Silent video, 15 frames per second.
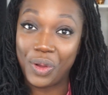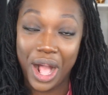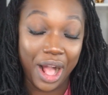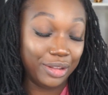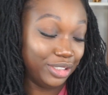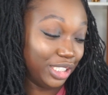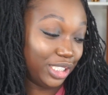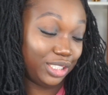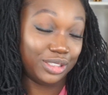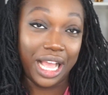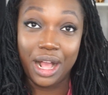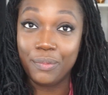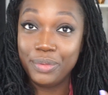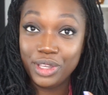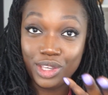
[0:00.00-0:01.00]

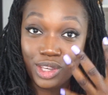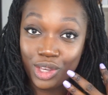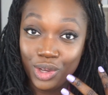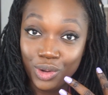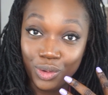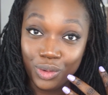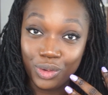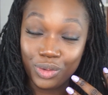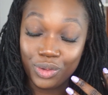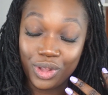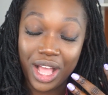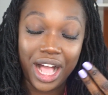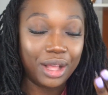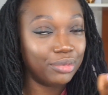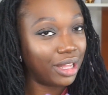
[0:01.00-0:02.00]
I'll be cute.
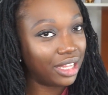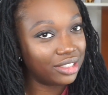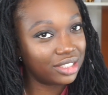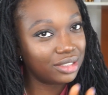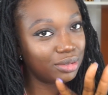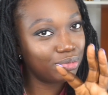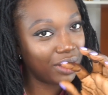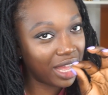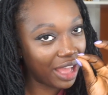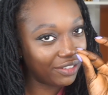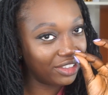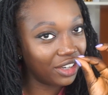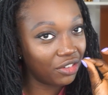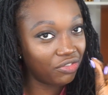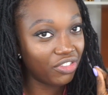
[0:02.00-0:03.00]
I'll smell, have
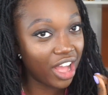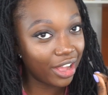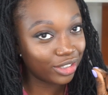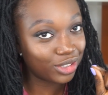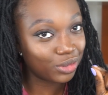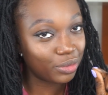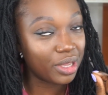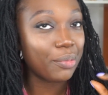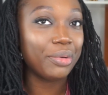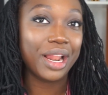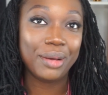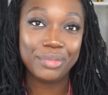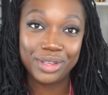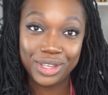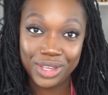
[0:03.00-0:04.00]
a little fun to it, but
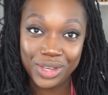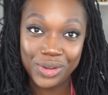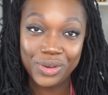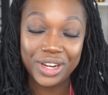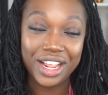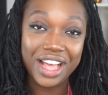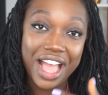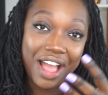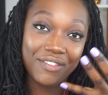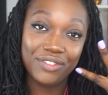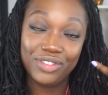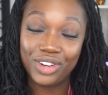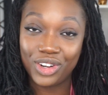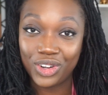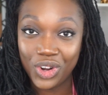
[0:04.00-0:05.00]
I'll be cute and I
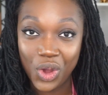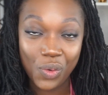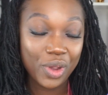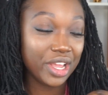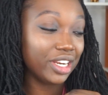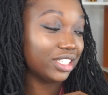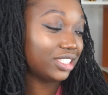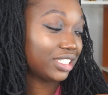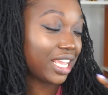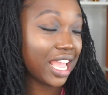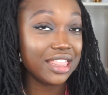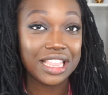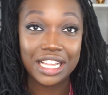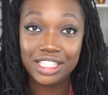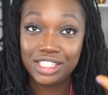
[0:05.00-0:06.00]
have a glowing
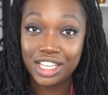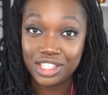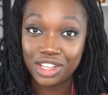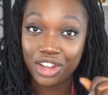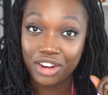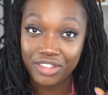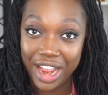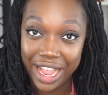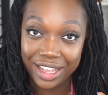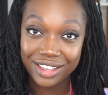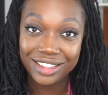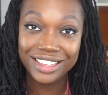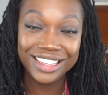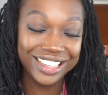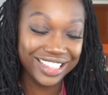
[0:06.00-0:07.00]
skin that doesn't crack.